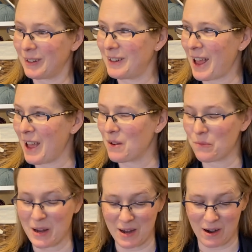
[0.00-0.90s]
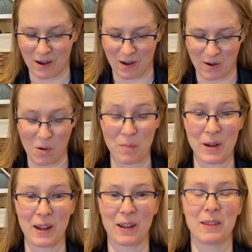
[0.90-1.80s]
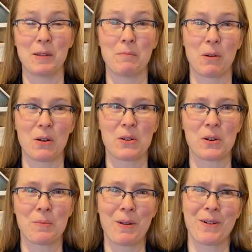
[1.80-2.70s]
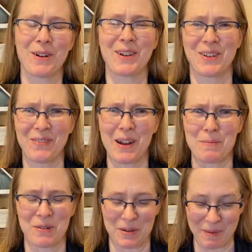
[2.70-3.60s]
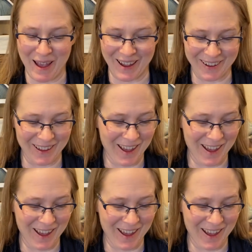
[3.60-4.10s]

Today we are opening the March Paradise Fibers bag,